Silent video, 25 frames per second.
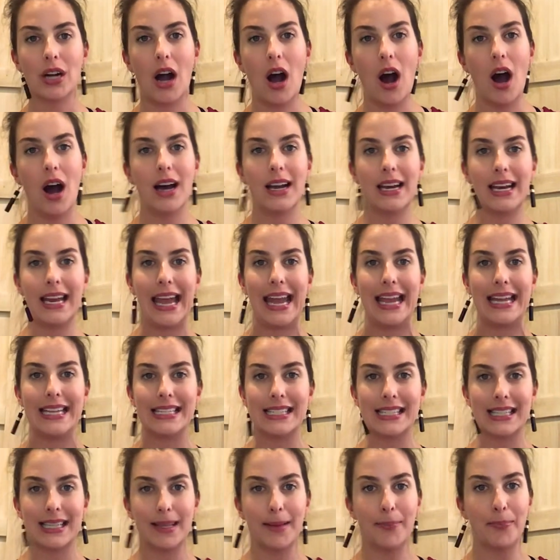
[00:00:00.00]
on a
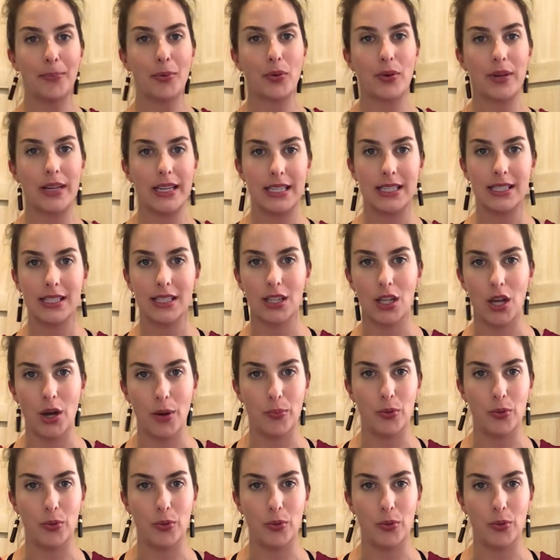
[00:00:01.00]
slippery slope,